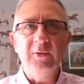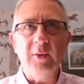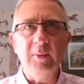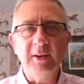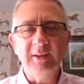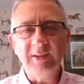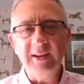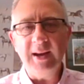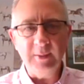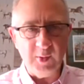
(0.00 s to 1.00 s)
So I'm going to
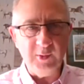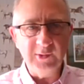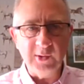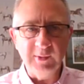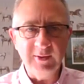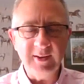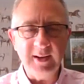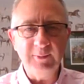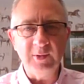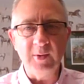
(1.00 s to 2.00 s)
see how the Bronze Cup
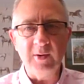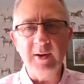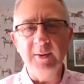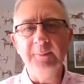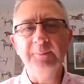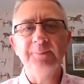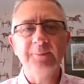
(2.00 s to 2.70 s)
develops tomorrow,